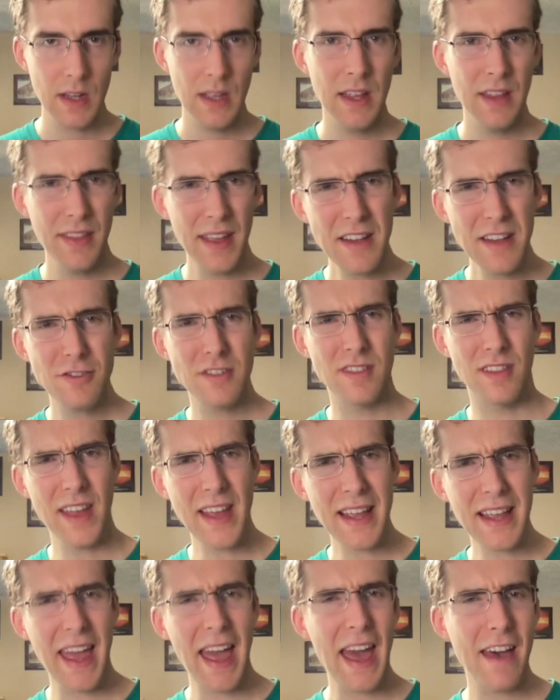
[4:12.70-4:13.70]
the answer is
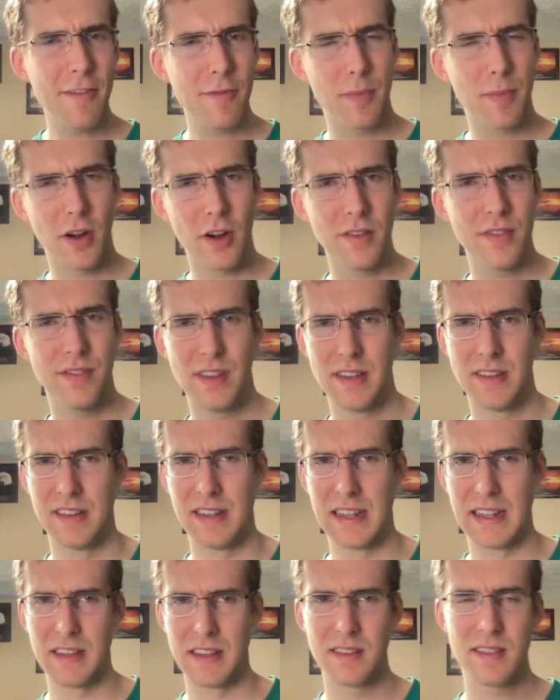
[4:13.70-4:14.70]
Legg-Calvé-Perthes
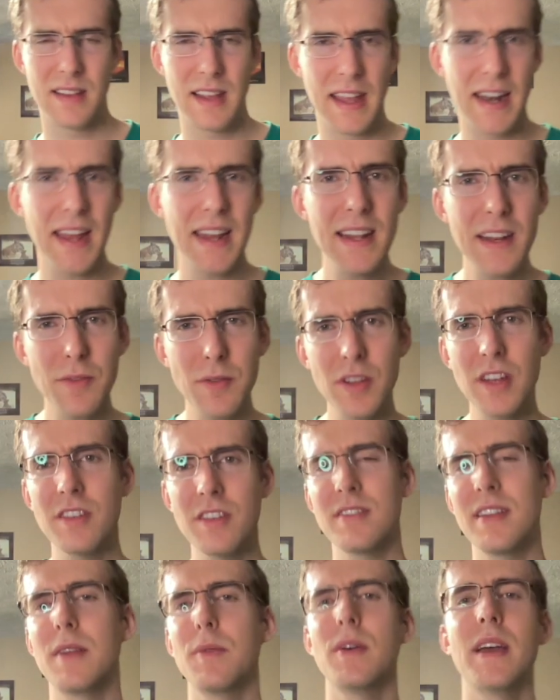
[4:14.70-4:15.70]
disease. And I didn't really
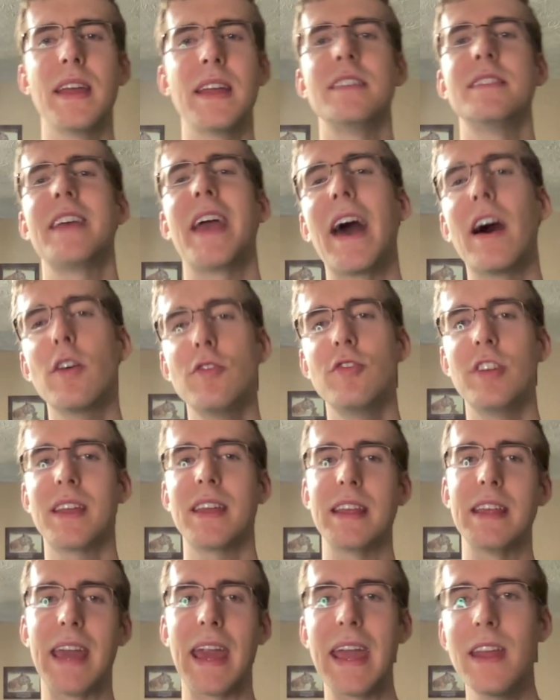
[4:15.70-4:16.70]
understand what antalgic
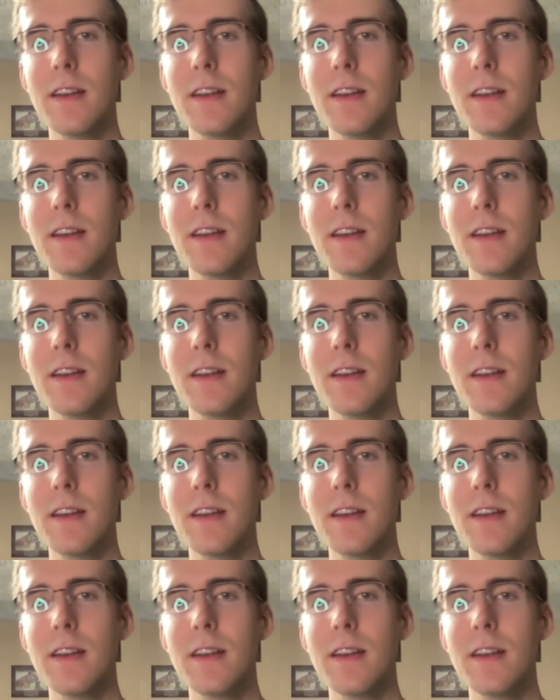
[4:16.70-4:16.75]
gait